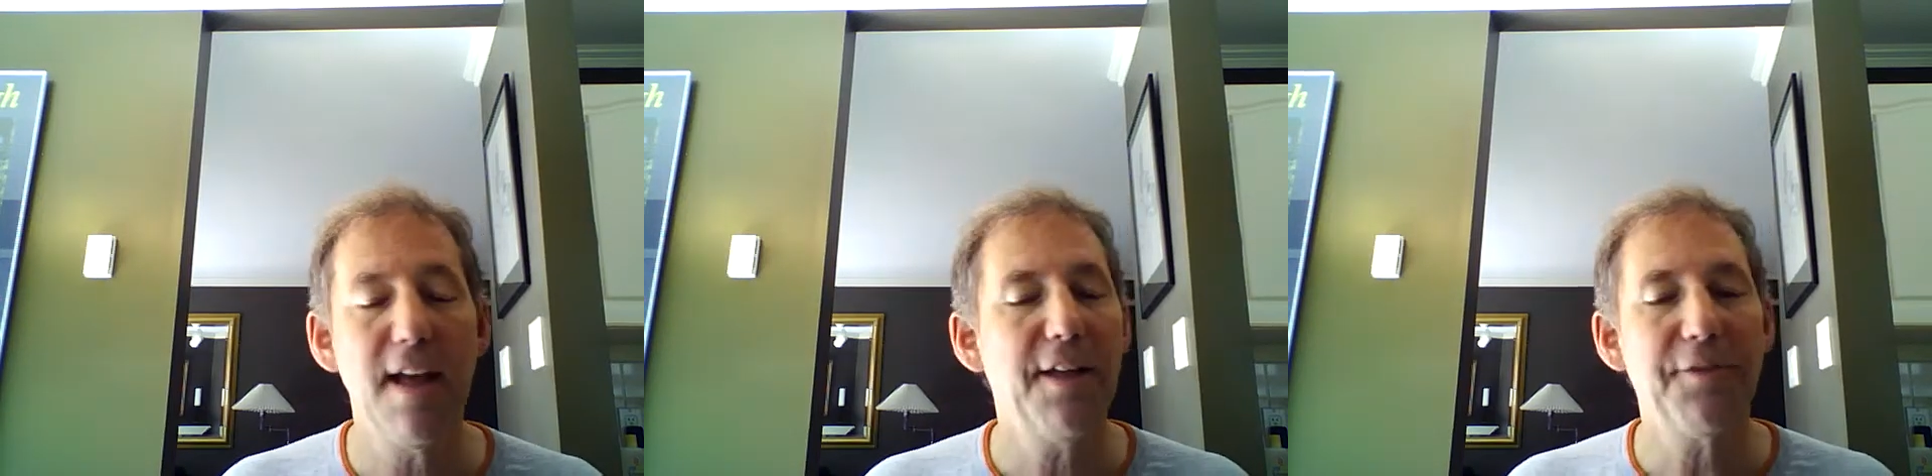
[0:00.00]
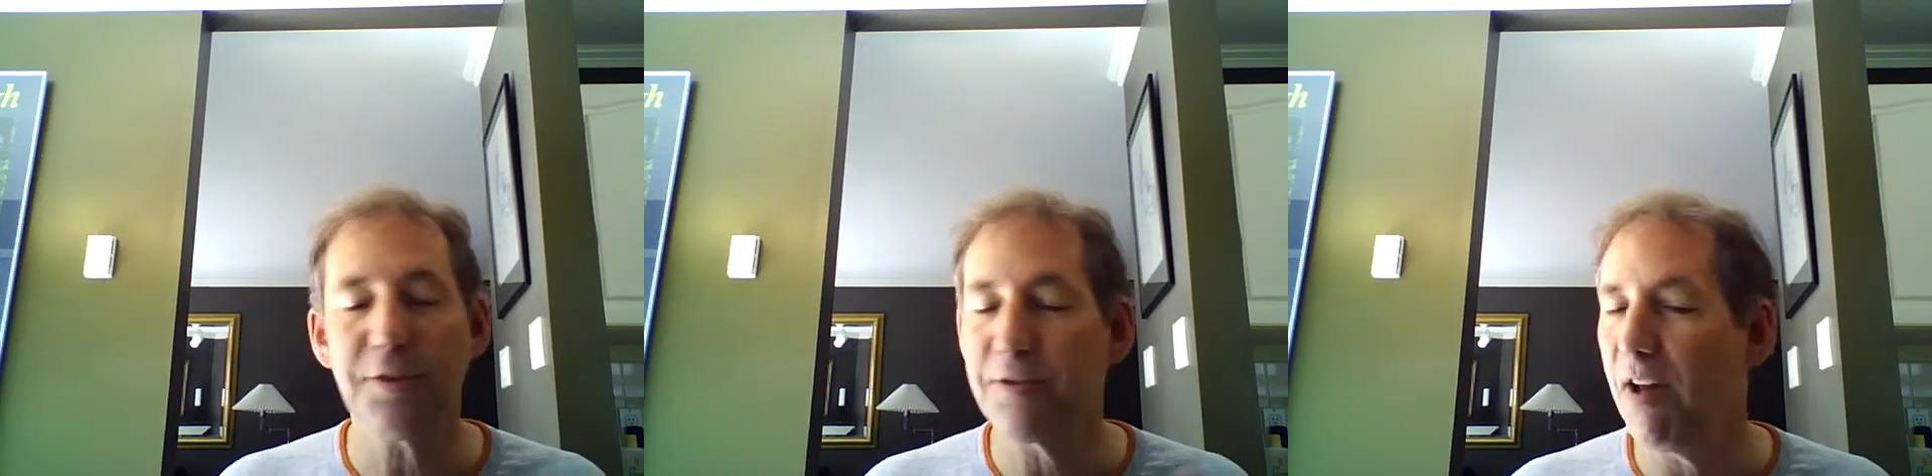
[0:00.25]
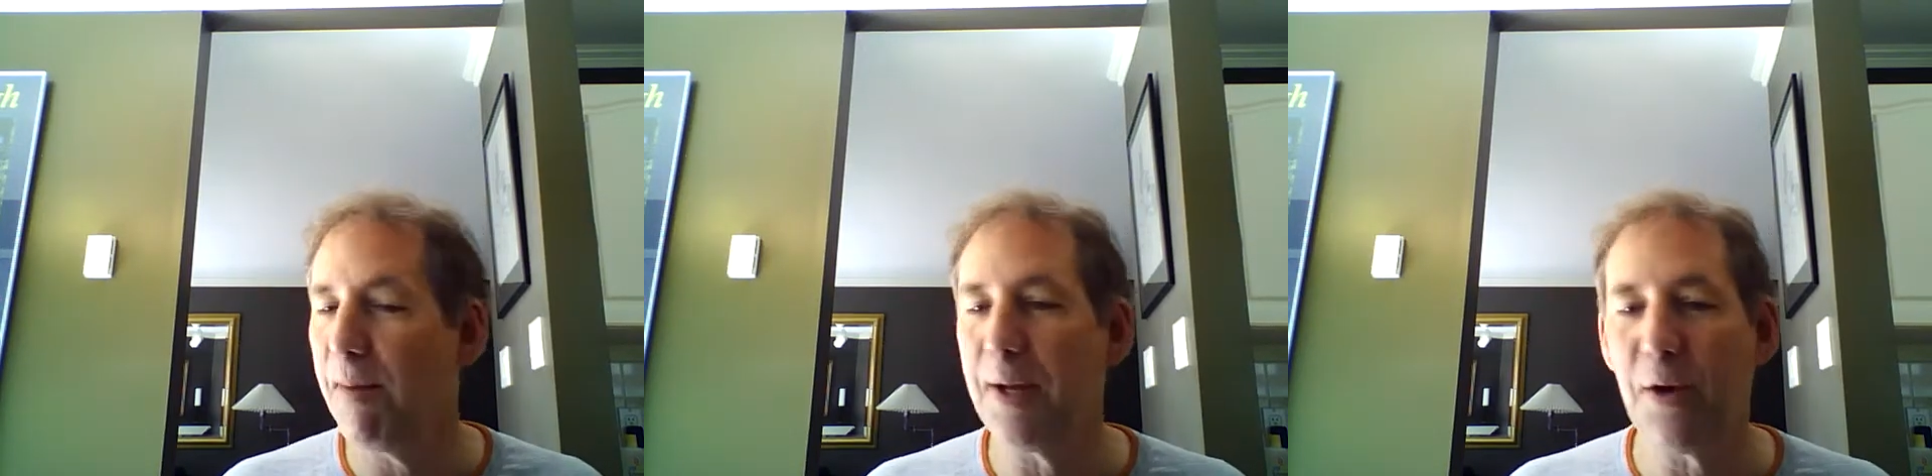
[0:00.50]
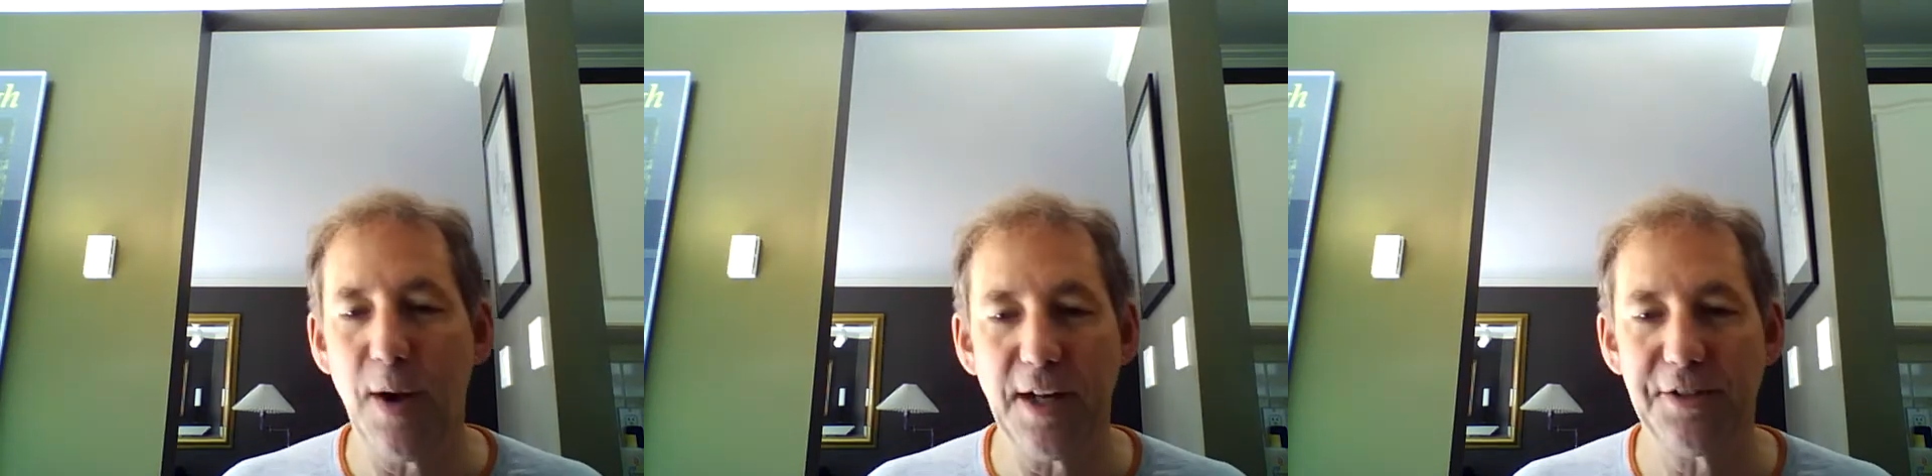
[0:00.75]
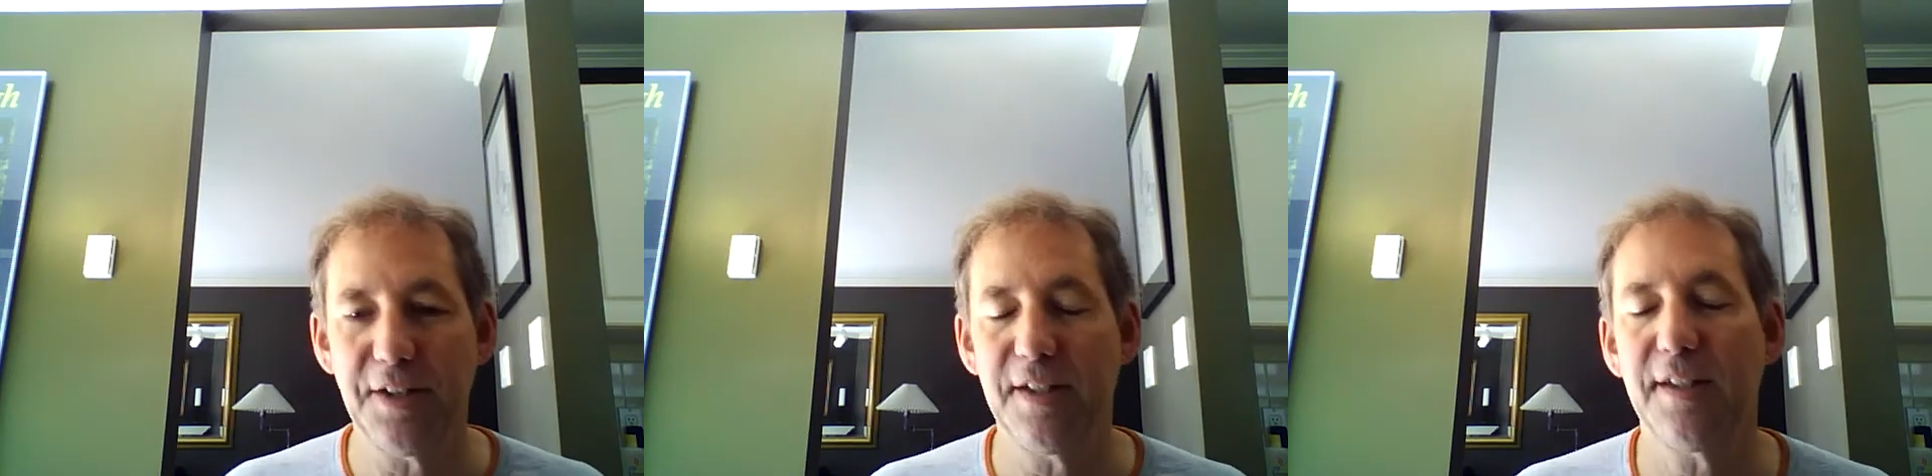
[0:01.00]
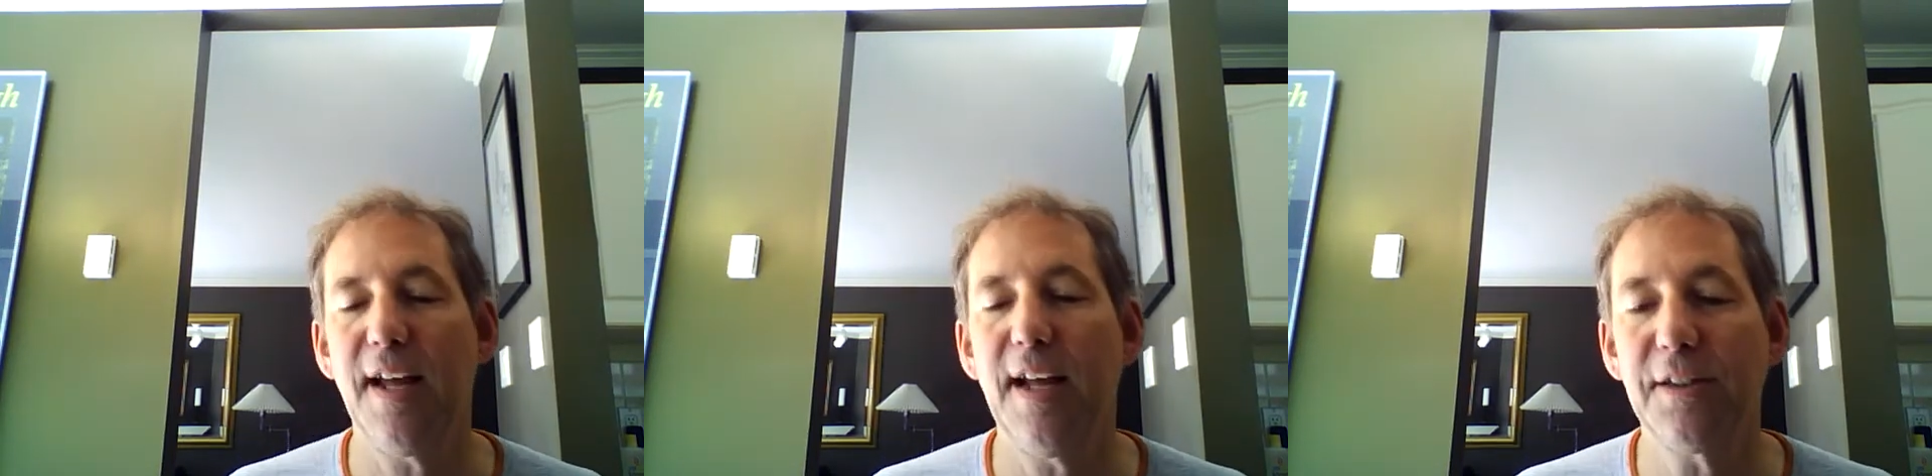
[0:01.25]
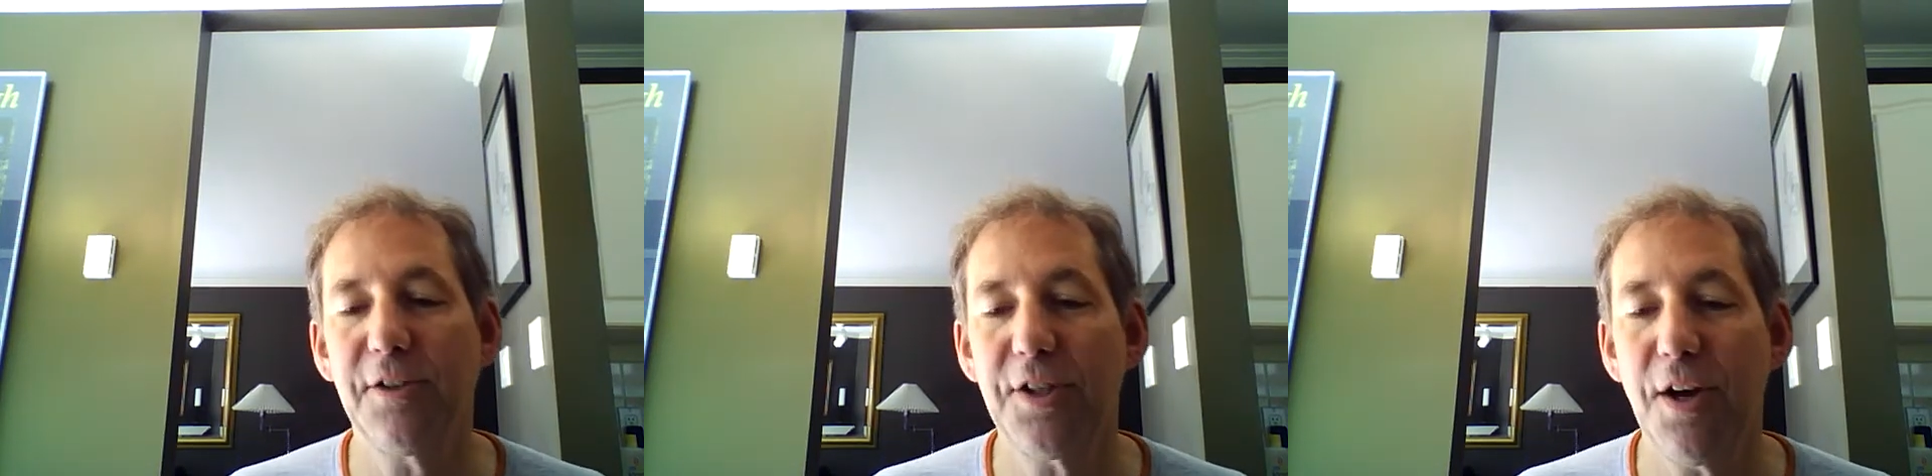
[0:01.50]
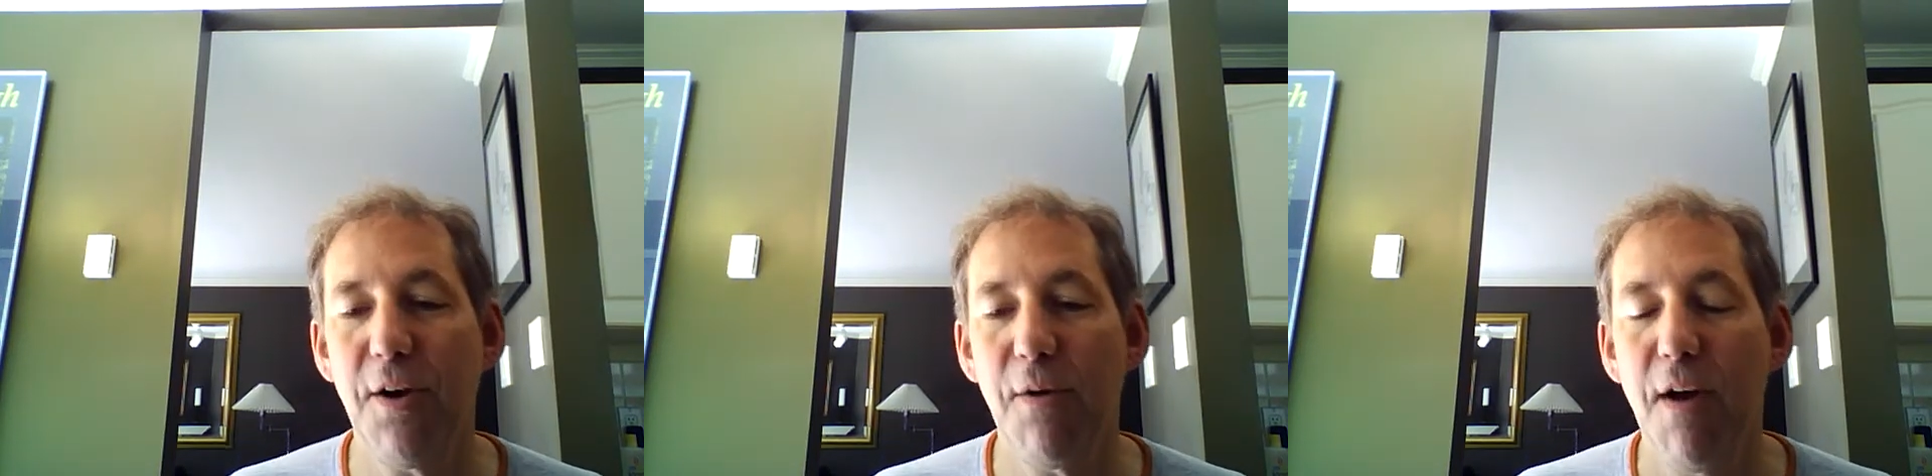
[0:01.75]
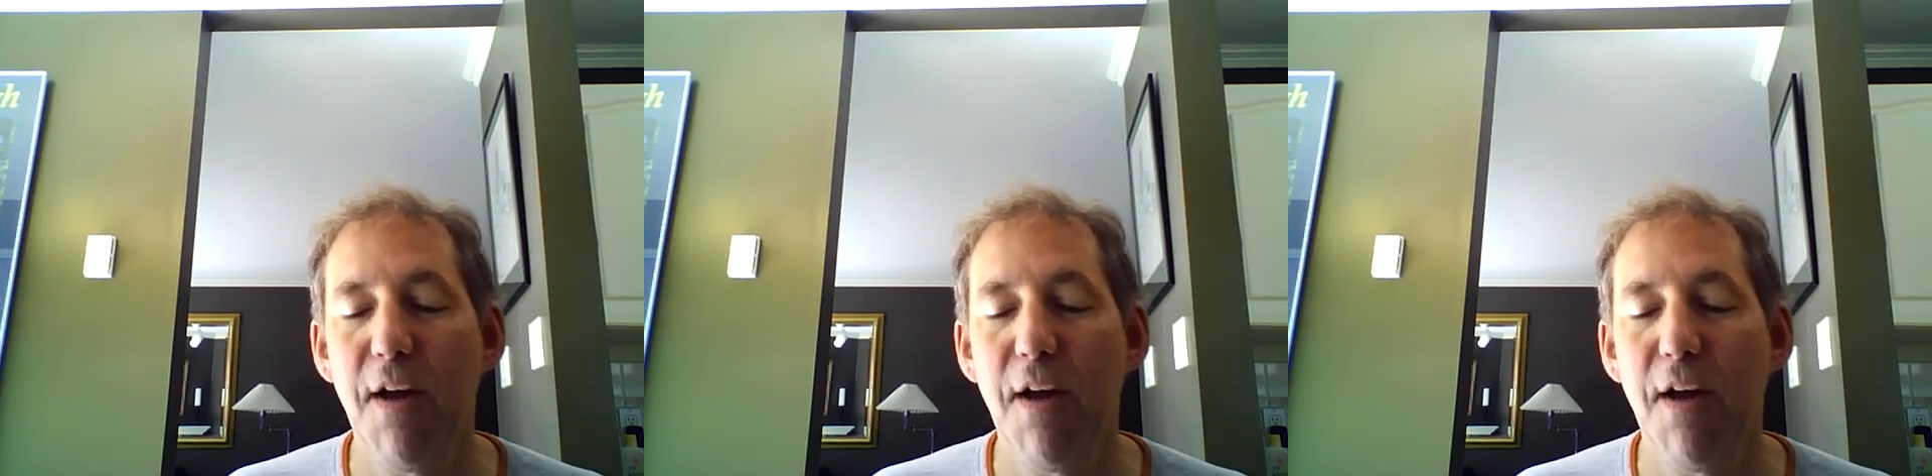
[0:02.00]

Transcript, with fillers: There's going to be questions, and so